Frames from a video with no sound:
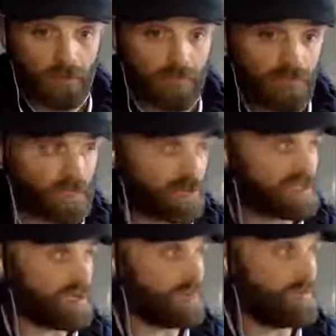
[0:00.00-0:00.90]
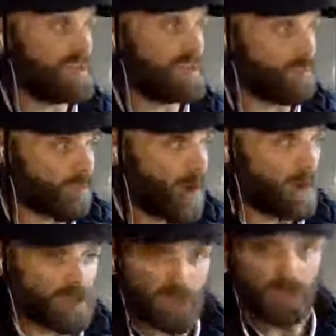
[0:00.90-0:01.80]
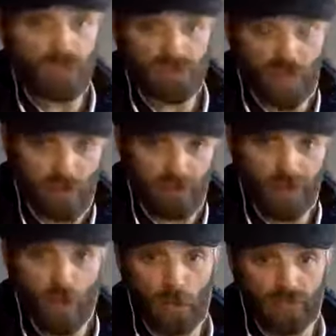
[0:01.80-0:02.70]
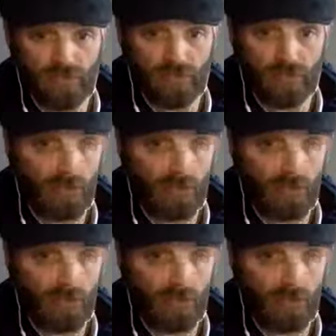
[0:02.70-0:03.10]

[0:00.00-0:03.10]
because that would be the wrong use of a nose.